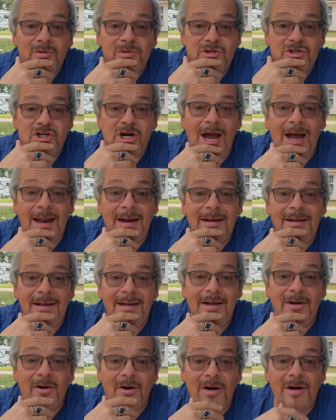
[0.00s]
shot
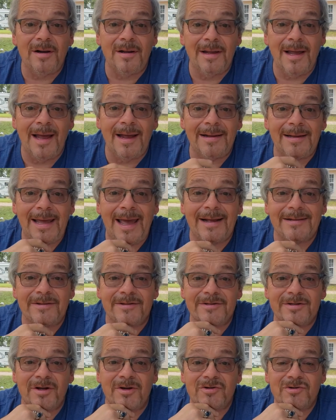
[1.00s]
here at
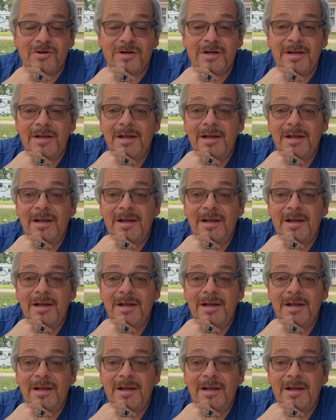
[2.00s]
Cactus Country.